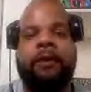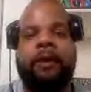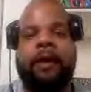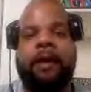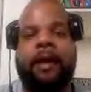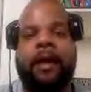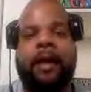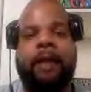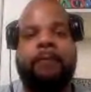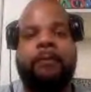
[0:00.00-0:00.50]

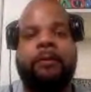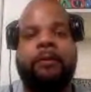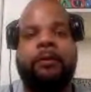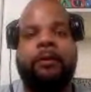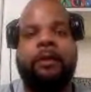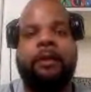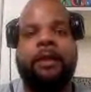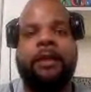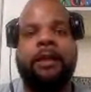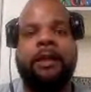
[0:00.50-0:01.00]
I hopped
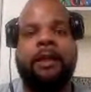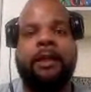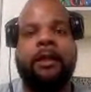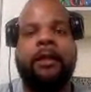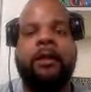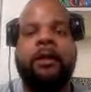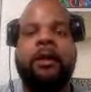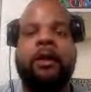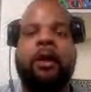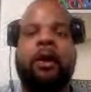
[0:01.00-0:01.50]
on the
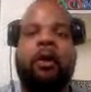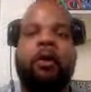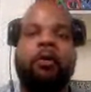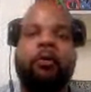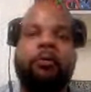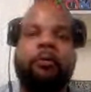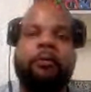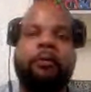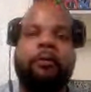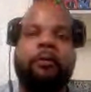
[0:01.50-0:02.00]

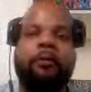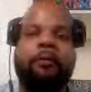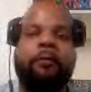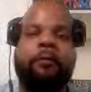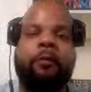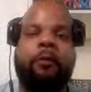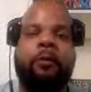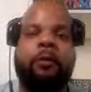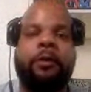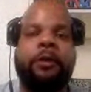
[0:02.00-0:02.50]
over
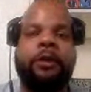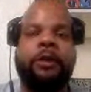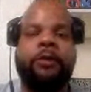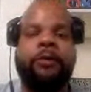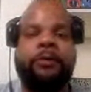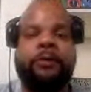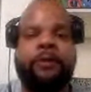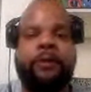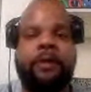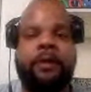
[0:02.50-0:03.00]
for
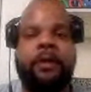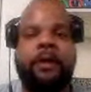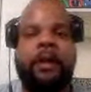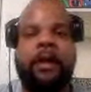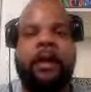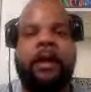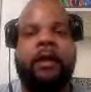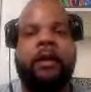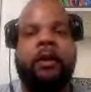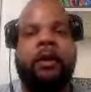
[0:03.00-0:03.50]
Houston
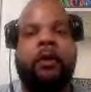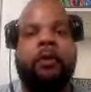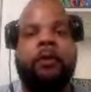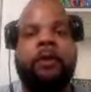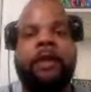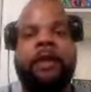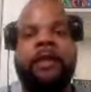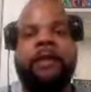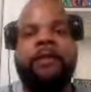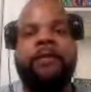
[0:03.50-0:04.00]
and
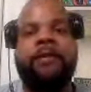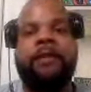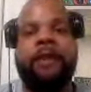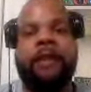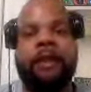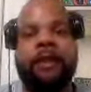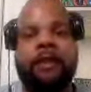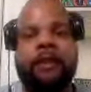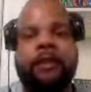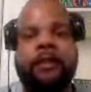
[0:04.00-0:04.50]

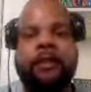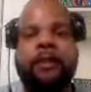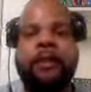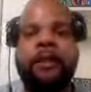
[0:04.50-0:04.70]
OKC.